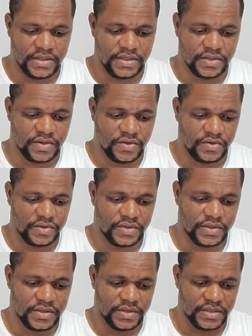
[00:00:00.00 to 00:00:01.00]
East
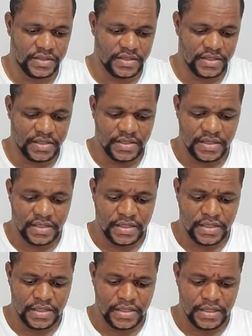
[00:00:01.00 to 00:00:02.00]
Coast.
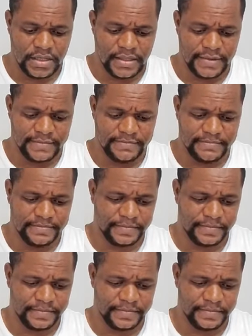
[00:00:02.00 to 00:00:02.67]
And